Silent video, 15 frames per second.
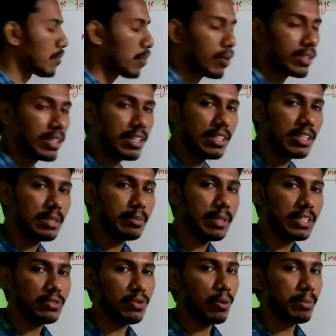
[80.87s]
For the
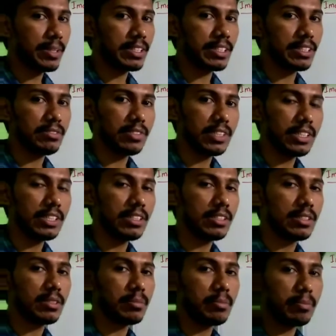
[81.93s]
image formation, we
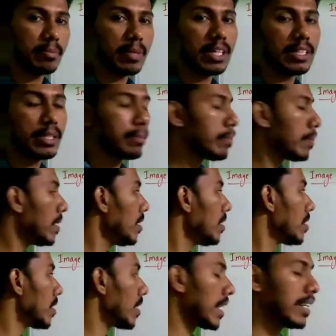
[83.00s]
need
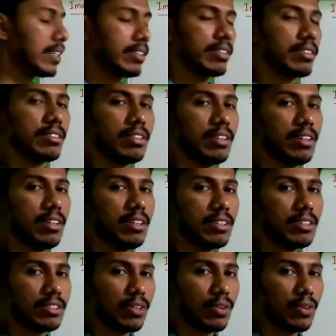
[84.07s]
multiple rays.
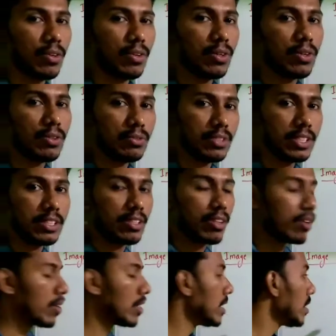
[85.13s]
So we
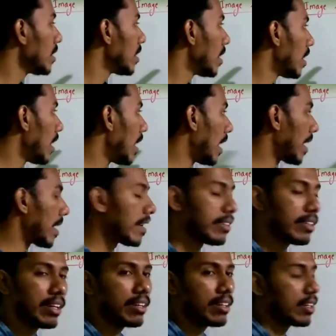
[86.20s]
drawing
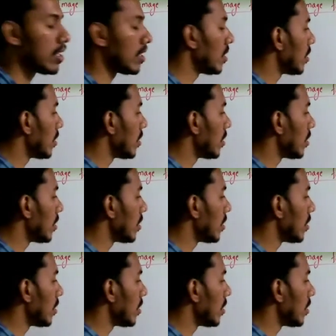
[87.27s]
another